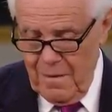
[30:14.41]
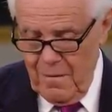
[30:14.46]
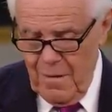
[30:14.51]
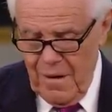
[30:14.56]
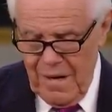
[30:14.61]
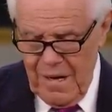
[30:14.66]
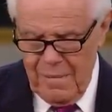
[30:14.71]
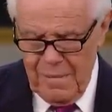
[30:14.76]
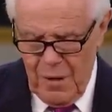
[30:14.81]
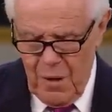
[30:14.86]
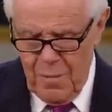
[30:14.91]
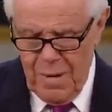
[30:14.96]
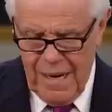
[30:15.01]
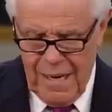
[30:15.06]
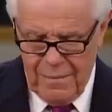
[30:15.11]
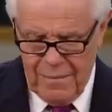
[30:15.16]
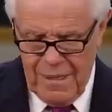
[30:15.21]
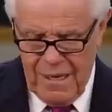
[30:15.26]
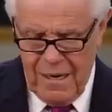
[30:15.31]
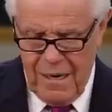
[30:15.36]
well, let me go back
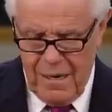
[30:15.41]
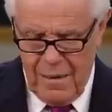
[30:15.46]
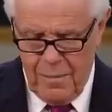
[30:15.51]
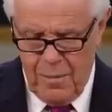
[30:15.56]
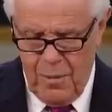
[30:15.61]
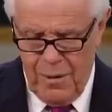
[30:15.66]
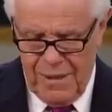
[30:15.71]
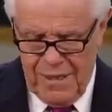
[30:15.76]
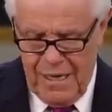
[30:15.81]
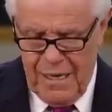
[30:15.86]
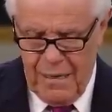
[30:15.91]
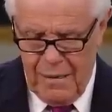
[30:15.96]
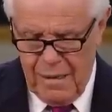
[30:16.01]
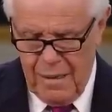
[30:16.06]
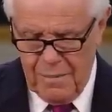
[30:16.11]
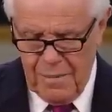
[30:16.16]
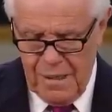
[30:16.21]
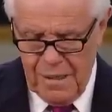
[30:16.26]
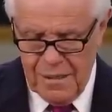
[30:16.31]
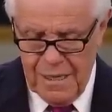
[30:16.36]
up to that other point, then I'll
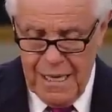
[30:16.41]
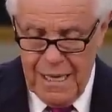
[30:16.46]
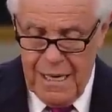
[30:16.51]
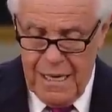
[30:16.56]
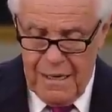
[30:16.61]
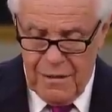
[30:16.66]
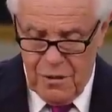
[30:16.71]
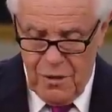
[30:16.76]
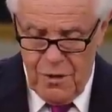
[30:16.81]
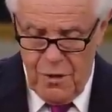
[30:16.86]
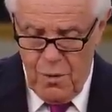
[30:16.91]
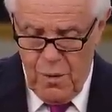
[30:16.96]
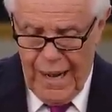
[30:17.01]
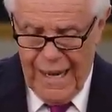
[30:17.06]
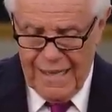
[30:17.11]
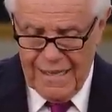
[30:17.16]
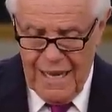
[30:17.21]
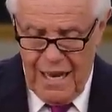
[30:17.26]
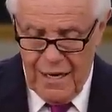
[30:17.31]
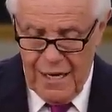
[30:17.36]
come to this. So you
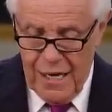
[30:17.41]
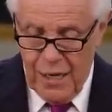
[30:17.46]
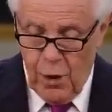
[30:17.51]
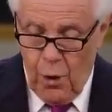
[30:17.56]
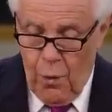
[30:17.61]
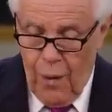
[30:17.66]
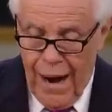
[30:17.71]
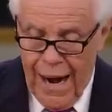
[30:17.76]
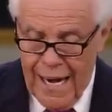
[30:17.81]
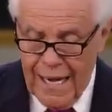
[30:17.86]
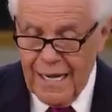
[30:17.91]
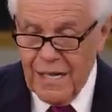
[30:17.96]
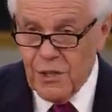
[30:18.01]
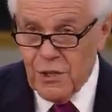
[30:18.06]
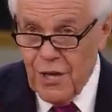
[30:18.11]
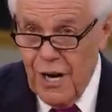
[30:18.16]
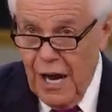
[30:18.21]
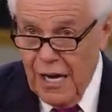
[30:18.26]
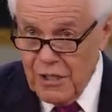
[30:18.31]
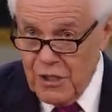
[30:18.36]
write it down. In
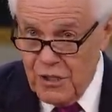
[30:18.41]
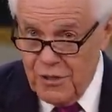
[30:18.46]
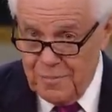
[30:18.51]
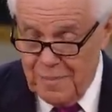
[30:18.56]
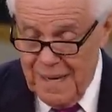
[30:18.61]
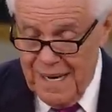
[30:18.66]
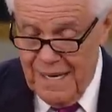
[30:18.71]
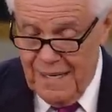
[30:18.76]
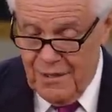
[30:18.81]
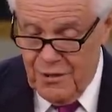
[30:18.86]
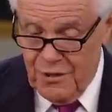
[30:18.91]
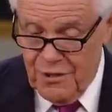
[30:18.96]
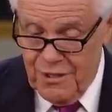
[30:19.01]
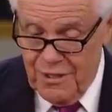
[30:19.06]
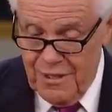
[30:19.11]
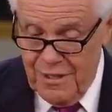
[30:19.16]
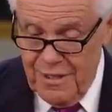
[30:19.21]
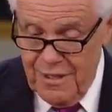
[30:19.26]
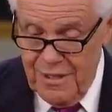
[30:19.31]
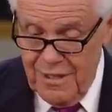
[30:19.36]
quietness, God
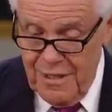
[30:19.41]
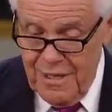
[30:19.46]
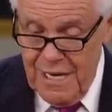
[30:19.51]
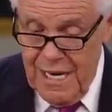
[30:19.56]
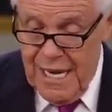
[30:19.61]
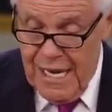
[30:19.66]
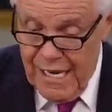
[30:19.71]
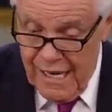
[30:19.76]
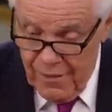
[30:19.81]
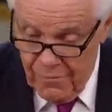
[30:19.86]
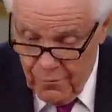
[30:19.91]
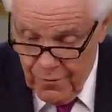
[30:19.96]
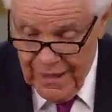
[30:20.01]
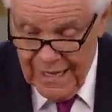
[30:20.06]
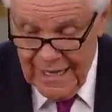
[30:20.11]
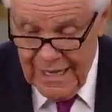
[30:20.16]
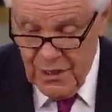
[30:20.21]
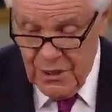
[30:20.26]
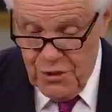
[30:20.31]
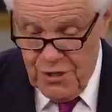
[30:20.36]
speaks if we
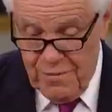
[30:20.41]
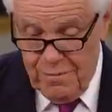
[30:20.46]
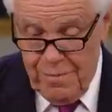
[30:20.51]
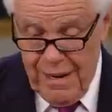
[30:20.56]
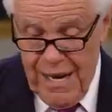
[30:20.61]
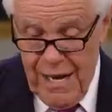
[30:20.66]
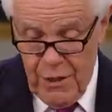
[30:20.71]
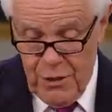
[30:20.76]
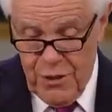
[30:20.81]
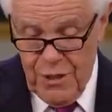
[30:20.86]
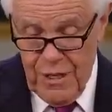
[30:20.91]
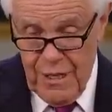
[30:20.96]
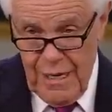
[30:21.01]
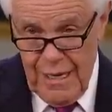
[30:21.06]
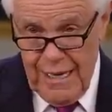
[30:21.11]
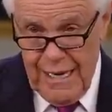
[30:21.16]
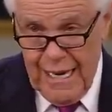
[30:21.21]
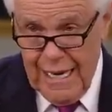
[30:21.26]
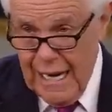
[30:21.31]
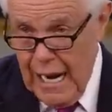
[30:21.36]
listen
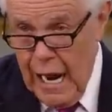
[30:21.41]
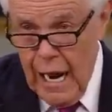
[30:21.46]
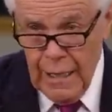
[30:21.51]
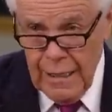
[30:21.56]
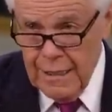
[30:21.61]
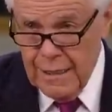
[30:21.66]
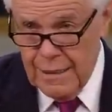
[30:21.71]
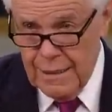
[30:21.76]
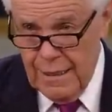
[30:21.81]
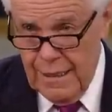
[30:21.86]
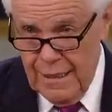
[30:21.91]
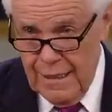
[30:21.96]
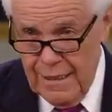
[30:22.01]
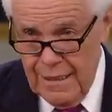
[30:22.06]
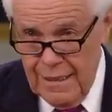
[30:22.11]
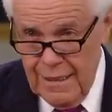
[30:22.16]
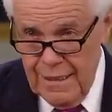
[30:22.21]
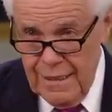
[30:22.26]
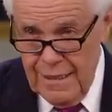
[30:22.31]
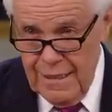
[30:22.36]
patiently and honestly.
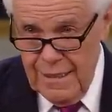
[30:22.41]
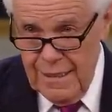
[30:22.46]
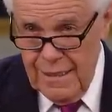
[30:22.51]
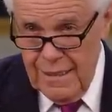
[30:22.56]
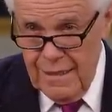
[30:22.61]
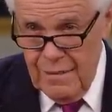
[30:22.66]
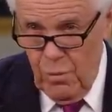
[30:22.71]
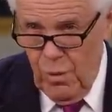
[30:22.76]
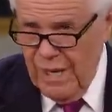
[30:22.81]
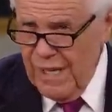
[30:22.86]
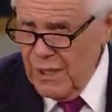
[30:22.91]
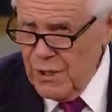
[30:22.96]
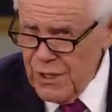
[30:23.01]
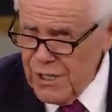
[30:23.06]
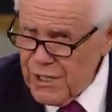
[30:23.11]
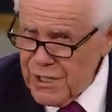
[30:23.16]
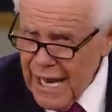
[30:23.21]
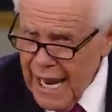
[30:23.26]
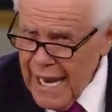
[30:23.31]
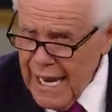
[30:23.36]
What is
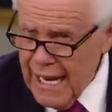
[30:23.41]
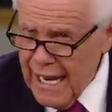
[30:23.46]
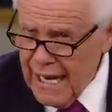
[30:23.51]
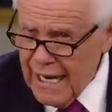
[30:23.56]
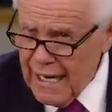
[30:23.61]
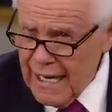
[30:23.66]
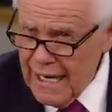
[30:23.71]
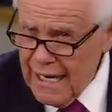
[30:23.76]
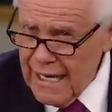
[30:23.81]
he saying?